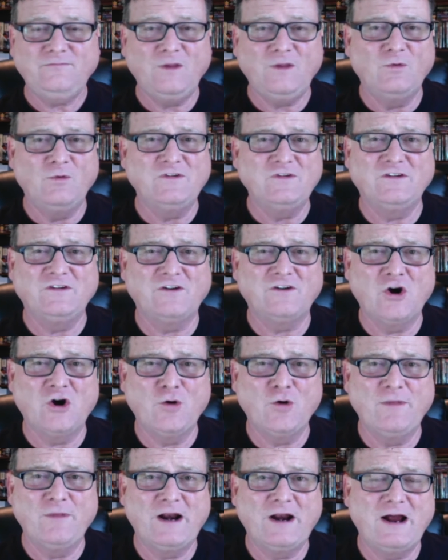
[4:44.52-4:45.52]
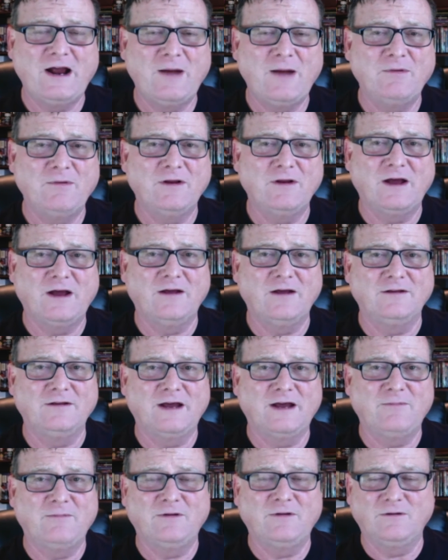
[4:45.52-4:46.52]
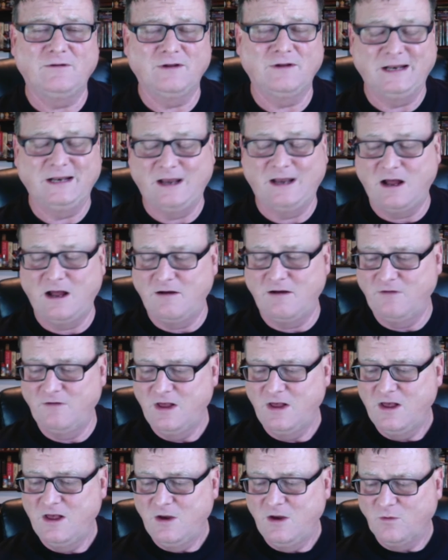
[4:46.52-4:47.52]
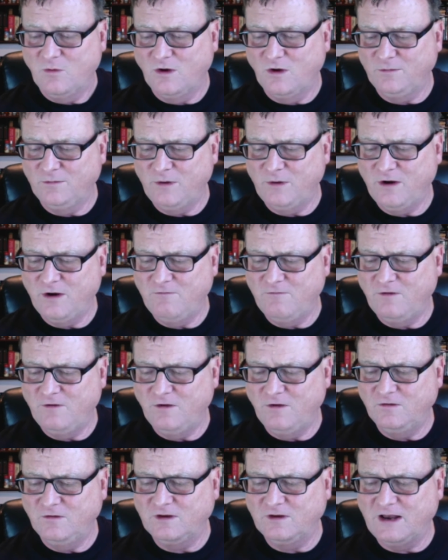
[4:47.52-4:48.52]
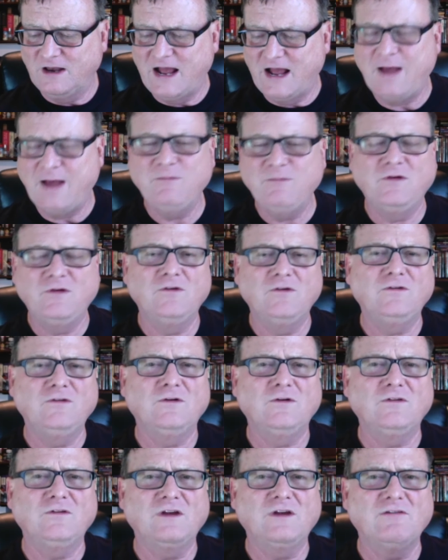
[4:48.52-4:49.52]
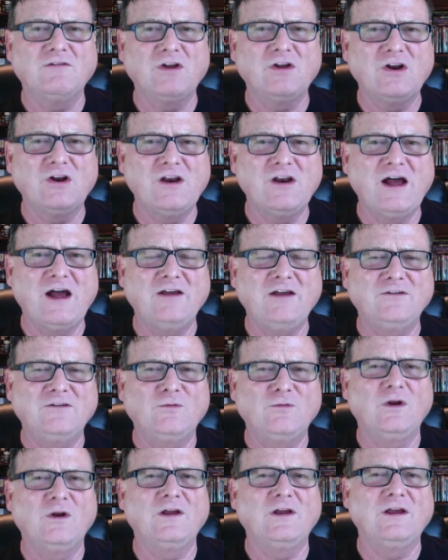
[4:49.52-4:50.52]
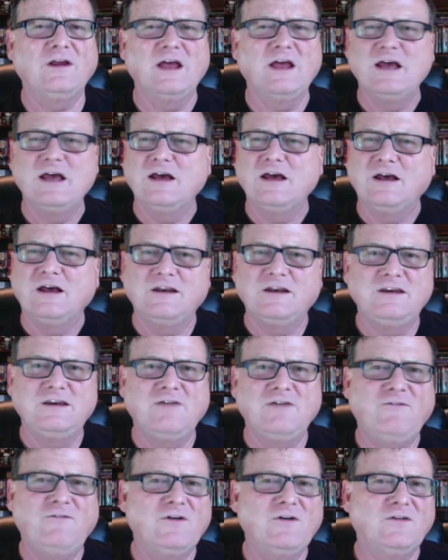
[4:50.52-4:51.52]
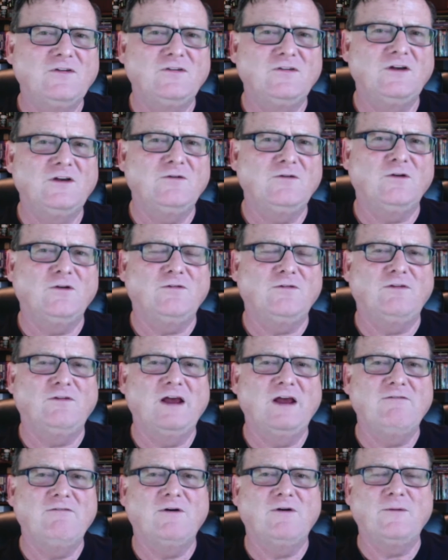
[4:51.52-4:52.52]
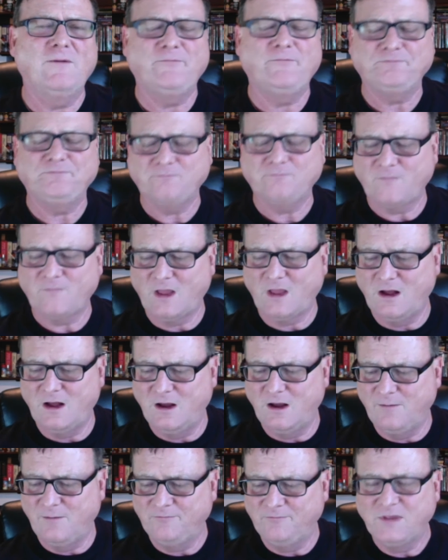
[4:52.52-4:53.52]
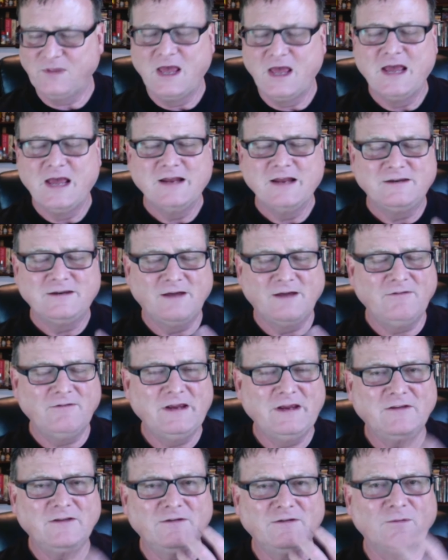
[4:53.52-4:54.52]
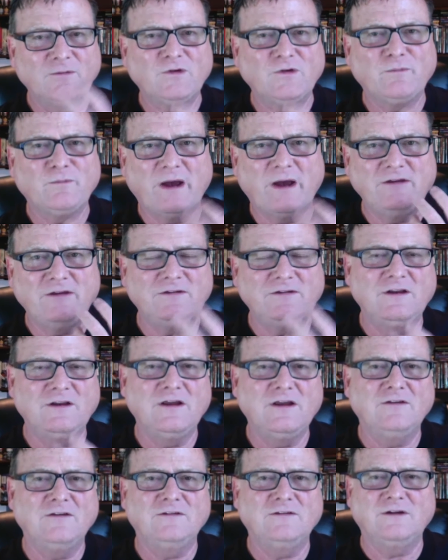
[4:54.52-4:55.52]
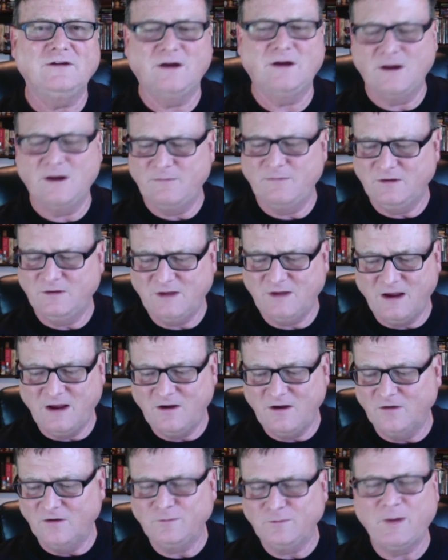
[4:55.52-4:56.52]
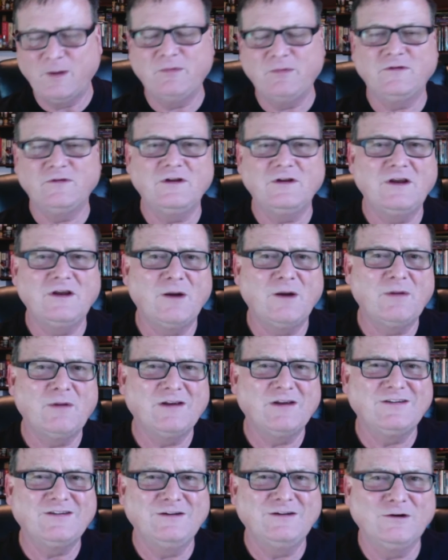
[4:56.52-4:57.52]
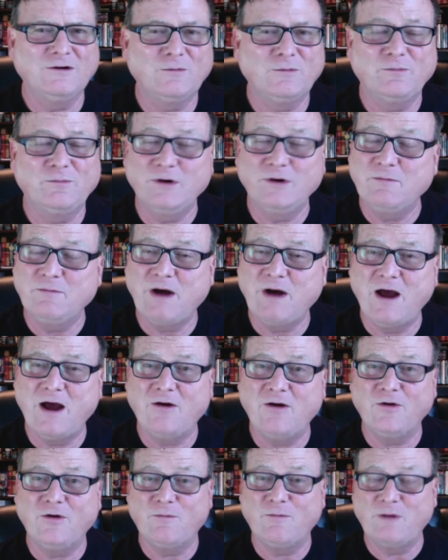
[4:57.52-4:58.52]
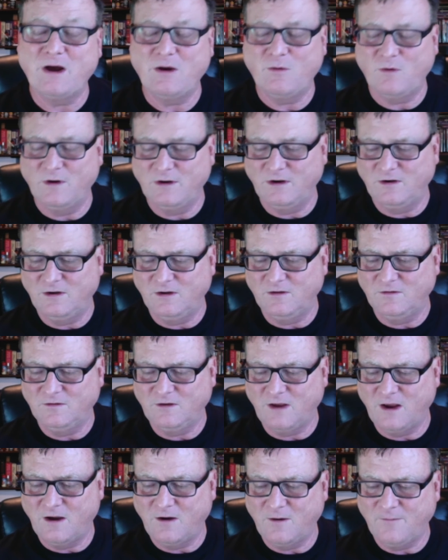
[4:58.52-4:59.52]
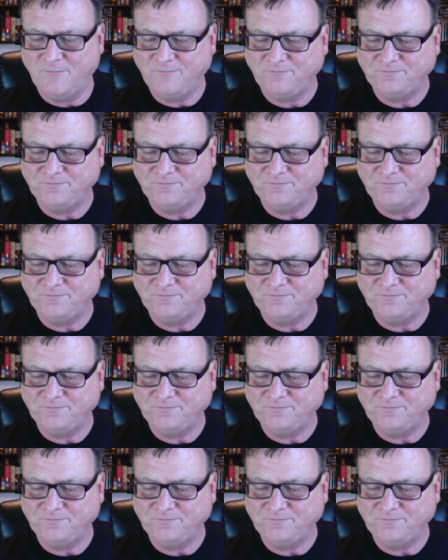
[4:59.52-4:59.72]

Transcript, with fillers: which is a herb that I happen to uh, absolutely love, rosemary infused lime juice. So it's giving it a nice, really different citrus flavor. Um, definitely get some spiciness. Um, it's got ghost peppers in there, but it's still pretty mild on my 1 to 10 scale.